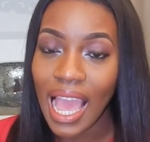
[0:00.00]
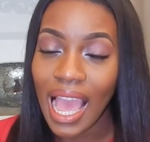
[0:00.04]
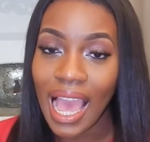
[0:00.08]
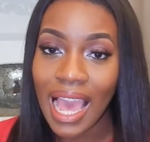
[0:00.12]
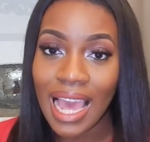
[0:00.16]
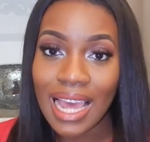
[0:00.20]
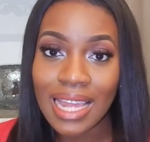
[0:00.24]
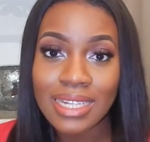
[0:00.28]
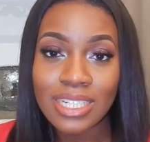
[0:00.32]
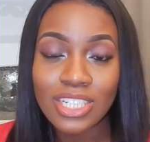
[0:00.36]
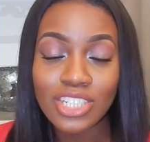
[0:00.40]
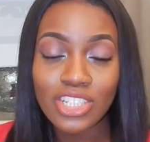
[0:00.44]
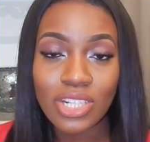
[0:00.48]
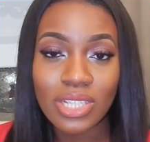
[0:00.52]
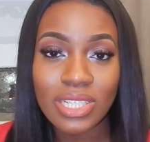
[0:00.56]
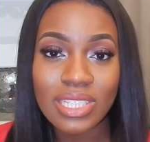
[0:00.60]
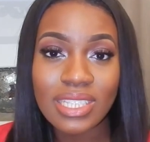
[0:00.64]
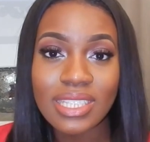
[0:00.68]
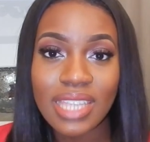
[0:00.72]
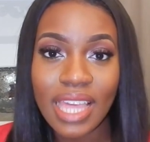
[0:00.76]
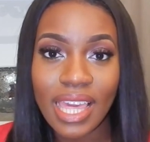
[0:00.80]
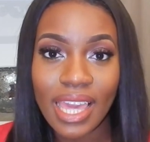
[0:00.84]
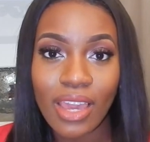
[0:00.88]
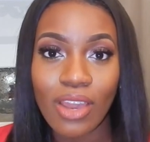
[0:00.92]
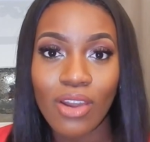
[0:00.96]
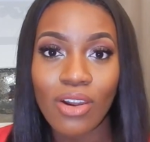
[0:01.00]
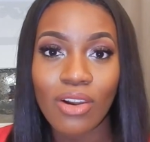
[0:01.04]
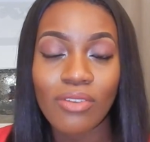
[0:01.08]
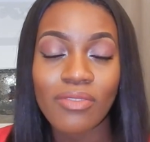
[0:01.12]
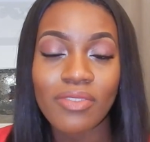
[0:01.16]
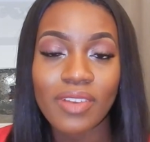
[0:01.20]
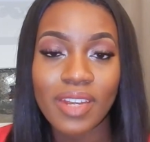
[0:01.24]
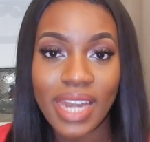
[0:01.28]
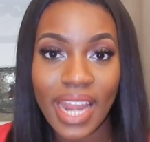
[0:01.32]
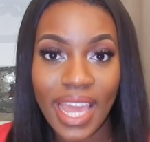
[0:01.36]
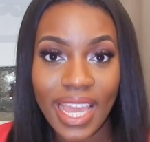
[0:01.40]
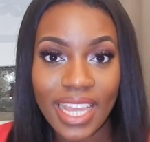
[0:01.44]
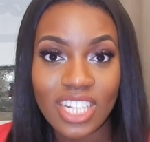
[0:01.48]
And just think
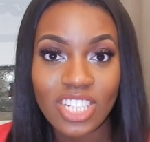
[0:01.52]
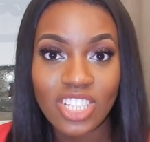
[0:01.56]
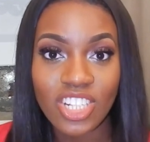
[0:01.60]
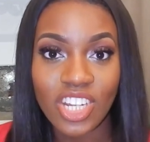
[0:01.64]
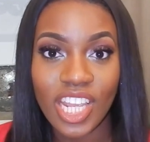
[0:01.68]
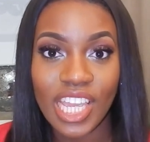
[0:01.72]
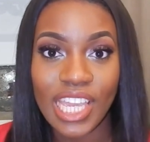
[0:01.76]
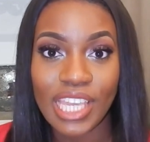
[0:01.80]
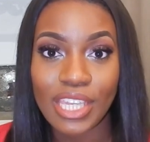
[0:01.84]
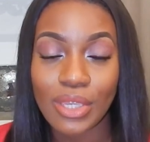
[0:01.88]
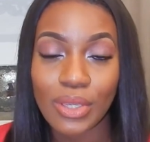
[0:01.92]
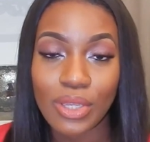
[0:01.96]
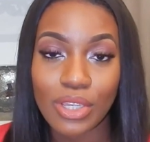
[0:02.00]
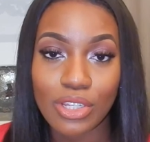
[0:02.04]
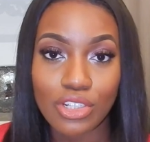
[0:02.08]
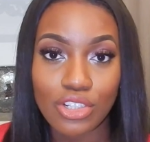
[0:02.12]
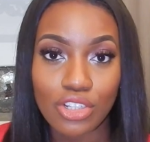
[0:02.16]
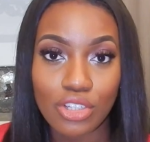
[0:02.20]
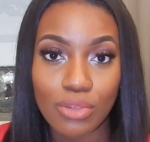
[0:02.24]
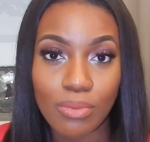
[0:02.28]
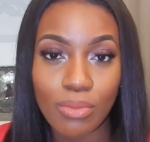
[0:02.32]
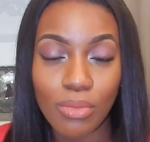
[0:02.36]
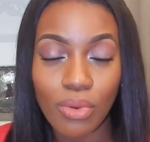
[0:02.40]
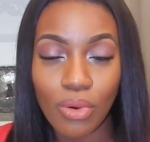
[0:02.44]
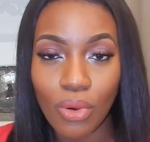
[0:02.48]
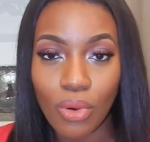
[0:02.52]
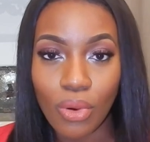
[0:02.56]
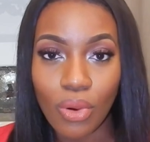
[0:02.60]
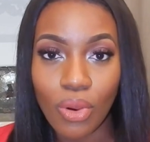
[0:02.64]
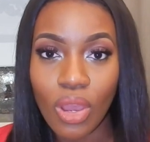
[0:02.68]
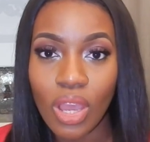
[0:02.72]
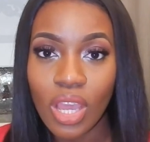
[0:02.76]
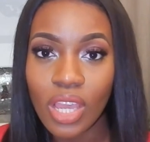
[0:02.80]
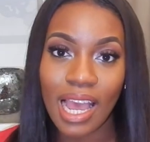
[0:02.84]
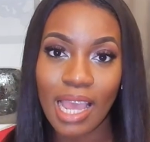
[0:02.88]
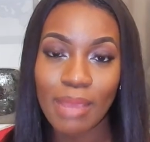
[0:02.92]
of next year you can do more.